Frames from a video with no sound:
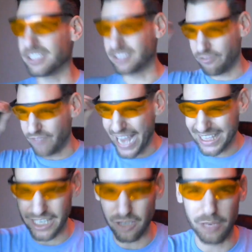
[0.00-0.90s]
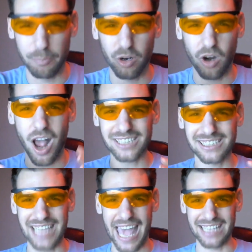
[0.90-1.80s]
the fact that you can
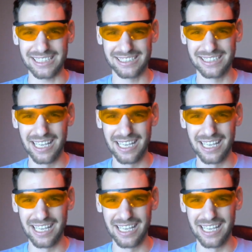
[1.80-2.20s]
process